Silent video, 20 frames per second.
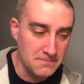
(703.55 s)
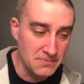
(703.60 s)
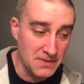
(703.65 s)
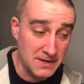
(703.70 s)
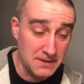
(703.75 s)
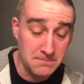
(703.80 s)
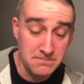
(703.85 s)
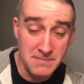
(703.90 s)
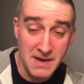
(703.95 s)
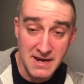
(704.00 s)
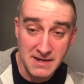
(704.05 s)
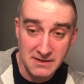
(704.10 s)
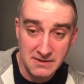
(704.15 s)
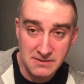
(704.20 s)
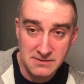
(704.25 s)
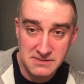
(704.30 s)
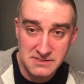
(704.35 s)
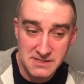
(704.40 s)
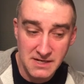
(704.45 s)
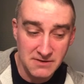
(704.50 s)
like medic
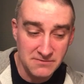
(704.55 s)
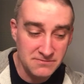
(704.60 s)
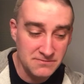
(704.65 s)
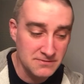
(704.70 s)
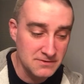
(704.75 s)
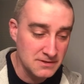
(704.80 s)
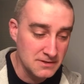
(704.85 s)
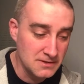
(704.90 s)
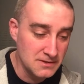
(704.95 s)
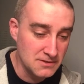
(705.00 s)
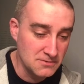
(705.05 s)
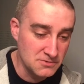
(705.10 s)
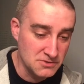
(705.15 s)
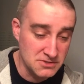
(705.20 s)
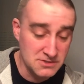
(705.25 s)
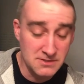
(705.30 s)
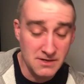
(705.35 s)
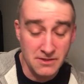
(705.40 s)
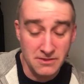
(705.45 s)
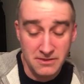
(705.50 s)
stuff,
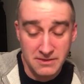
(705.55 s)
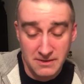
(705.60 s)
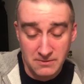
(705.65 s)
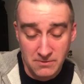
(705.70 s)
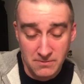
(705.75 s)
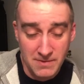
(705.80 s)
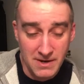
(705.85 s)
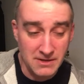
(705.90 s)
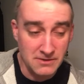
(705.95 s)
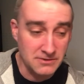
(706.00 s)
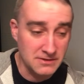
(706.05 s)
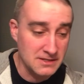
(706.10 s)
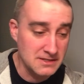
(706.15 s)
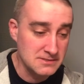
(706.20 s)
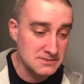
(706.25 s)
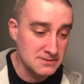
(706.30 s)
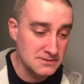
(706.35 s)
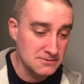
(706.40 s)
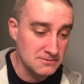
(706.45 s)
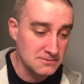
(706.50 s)
which is another thing we might look
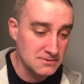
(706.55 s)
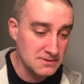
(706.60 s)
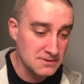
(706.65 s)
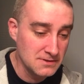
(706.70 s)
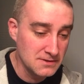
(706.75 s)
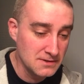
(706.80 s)
into.